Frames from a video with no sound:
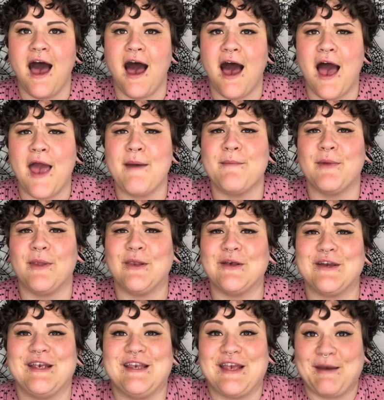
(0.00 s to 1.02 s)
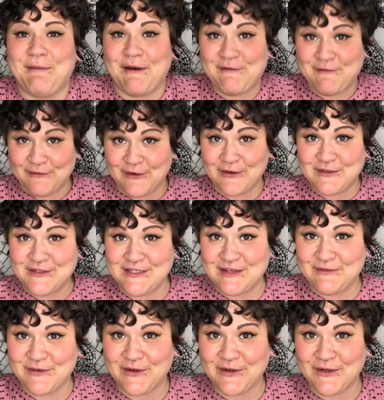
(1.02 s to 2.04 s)
I'm looking to get my first
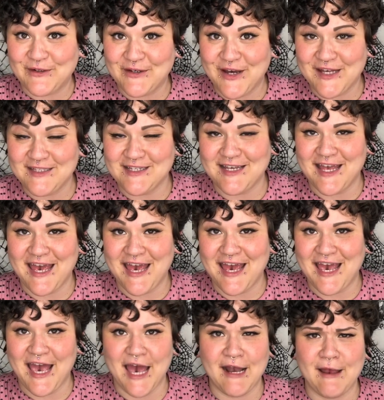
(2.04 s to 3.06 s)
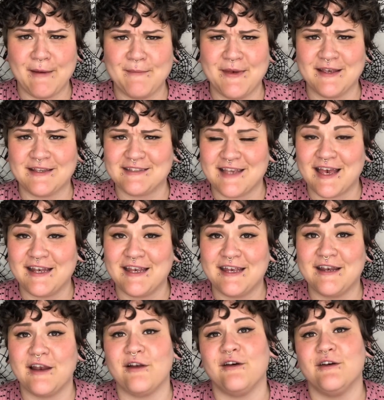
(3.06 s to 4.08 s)
DevaCurl cut today, and I'm
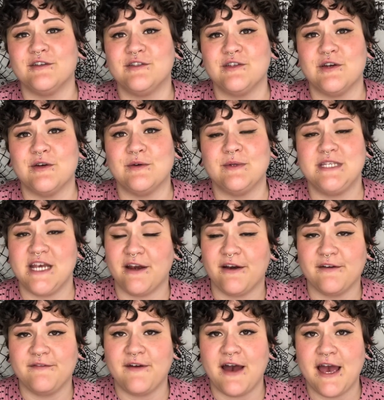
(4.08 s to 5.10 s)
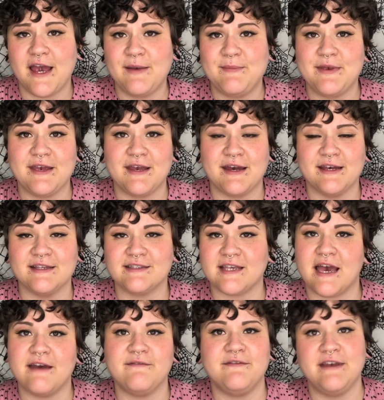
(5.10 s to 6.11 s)
excited and also terrified because
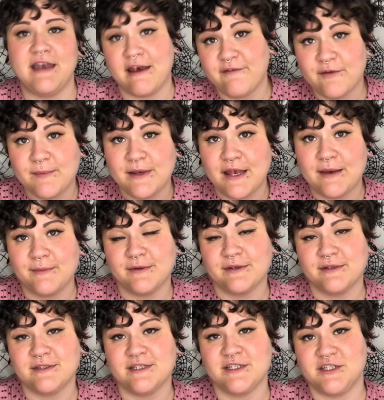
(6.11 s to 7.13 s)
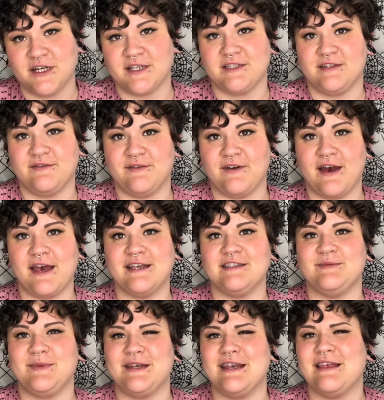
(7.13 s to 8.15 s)
I've never been able to justify
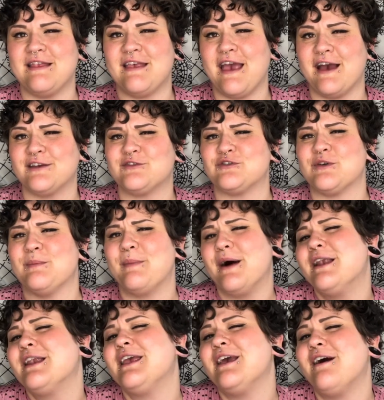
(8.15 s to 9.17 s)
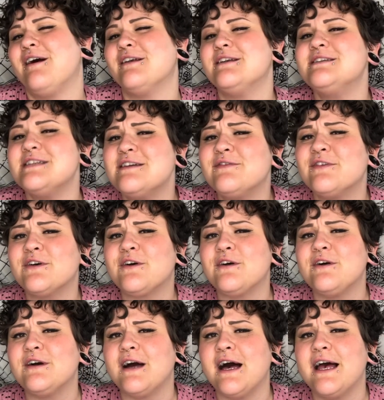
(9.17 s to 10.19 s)
spending the extra money on a
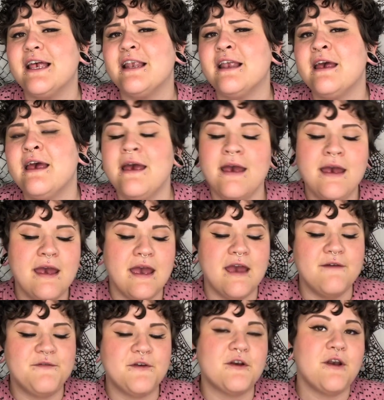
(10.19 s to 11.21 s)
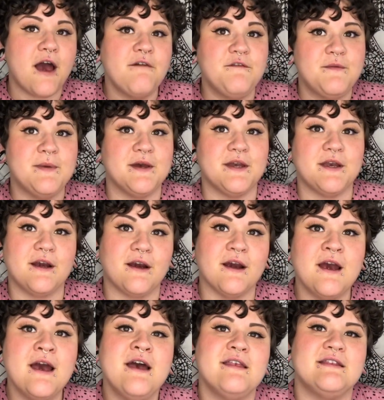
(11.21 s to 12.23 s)
DevaCurl cut. If you're not familiar,
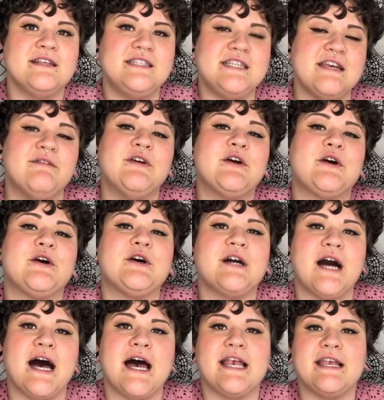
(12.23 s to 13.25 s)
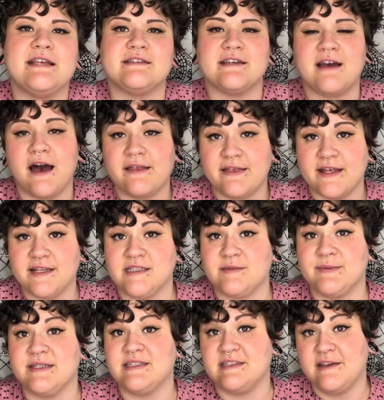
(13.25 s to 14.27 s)
the DevaCurl cut is a cut that's
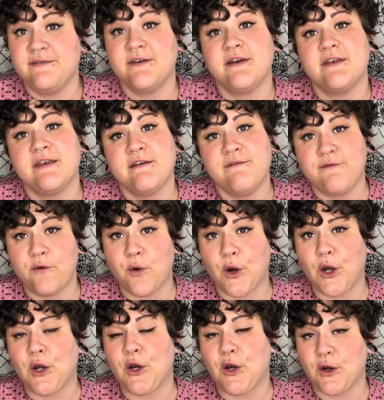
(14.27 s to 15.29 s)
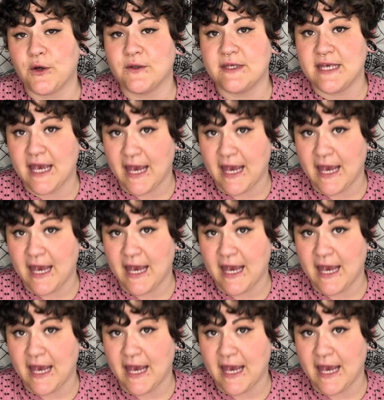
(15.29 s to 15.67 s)
specifically for curly